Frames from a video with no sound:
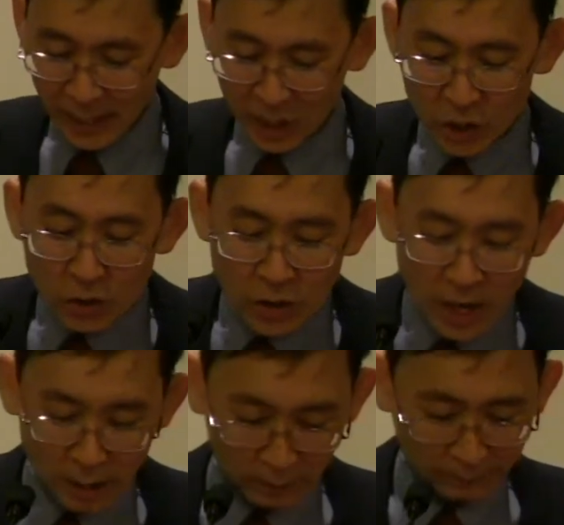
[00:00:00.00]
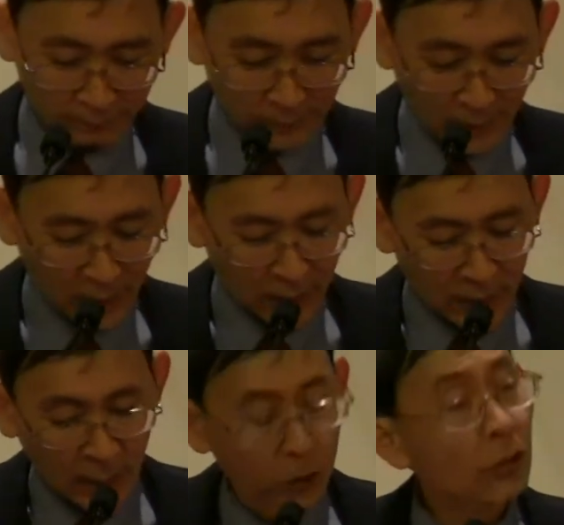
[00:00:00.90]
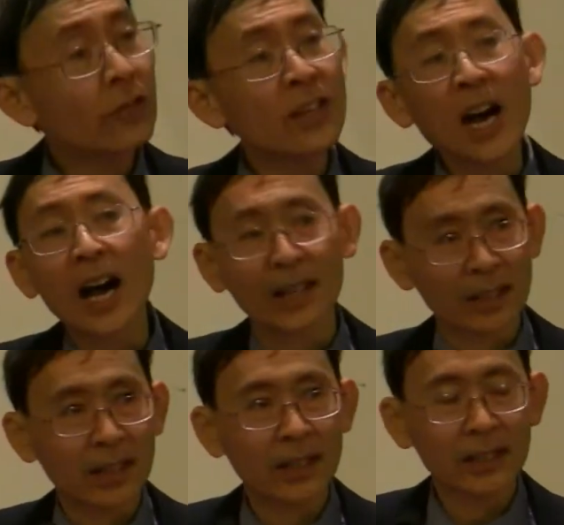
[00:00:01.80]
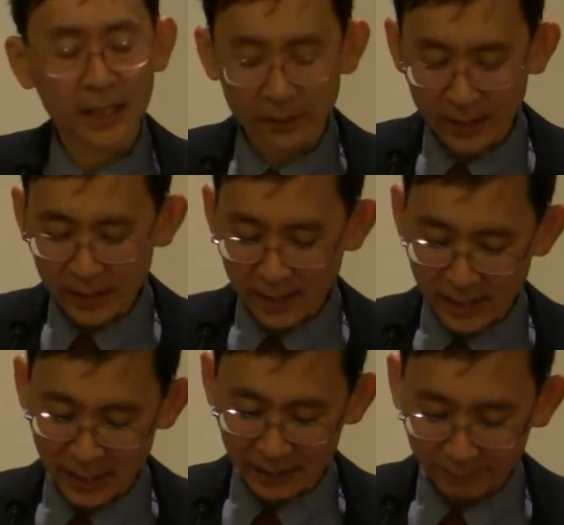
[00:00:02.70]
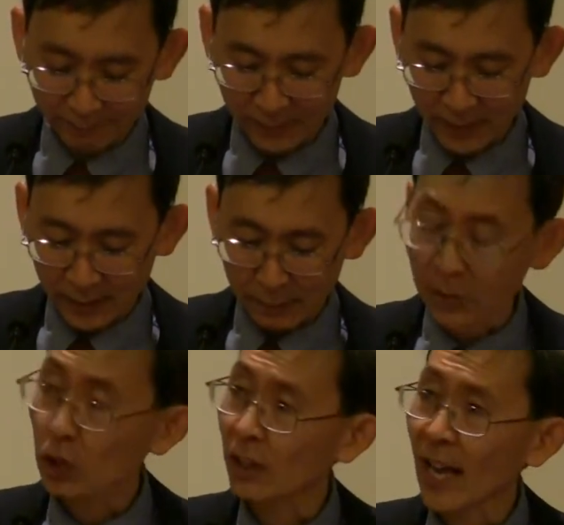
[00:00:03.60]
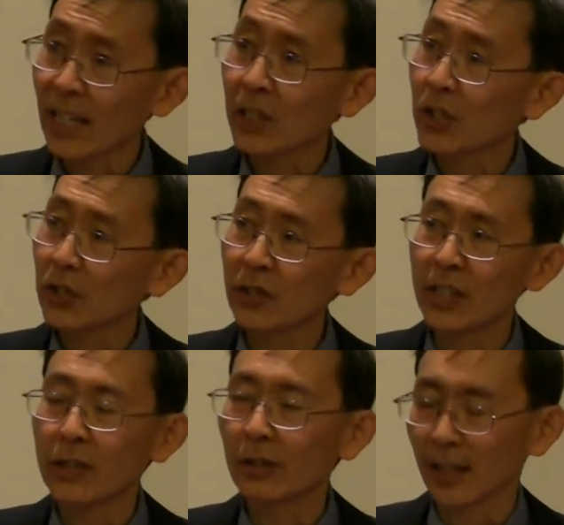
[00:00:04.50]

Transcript: And you know that you've not given God much latitude in your